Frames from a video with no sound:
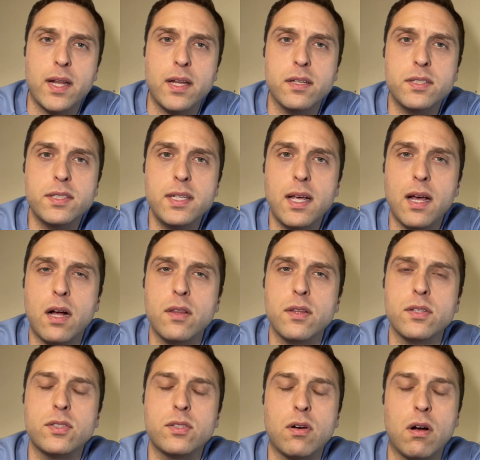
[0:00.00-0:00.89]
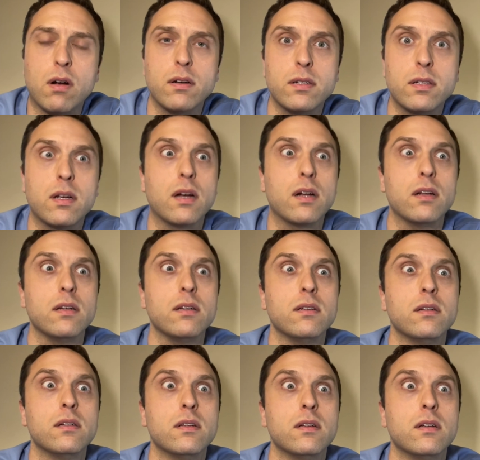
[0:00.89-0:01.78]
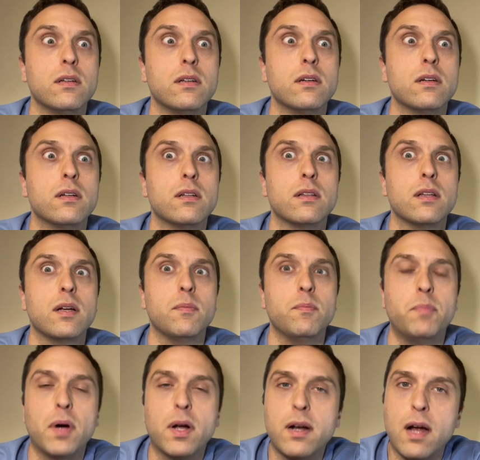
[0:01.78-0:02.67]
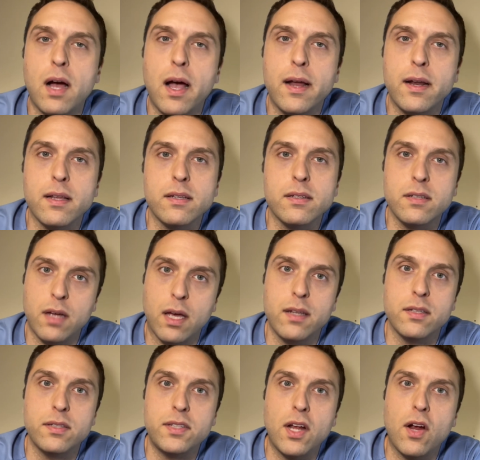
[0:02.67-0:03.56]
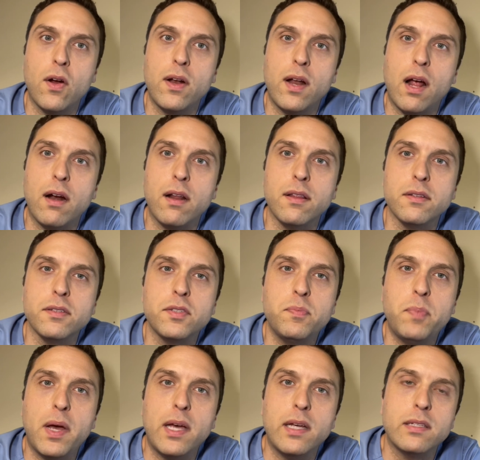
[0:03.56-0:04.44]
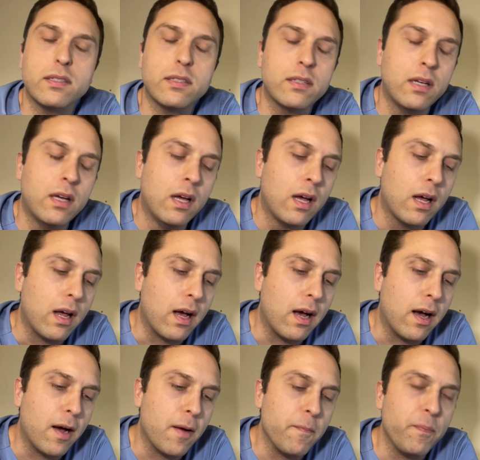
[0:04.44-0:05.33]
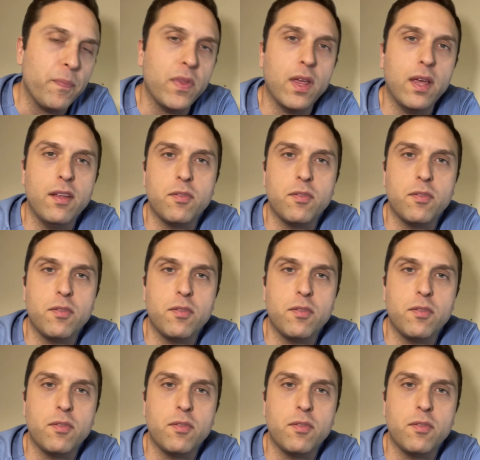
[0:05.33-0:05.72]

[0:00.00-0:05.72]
you see how this dog is kind of like bug-eyed and staring out into space. His